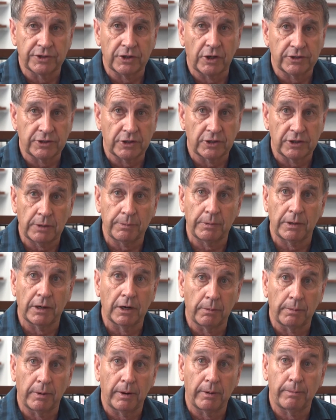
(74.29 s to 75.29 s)
oh, so tell me a
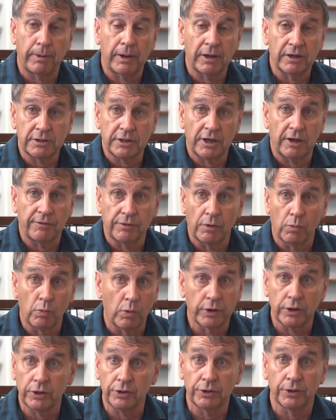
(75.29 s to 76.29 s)
little bit about yourself, what
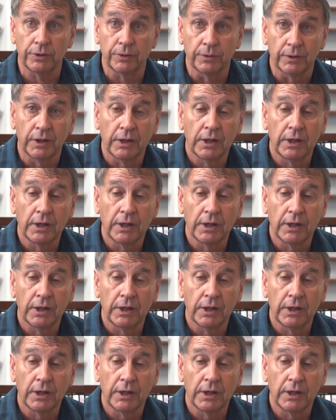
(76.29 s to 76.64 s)
do you do?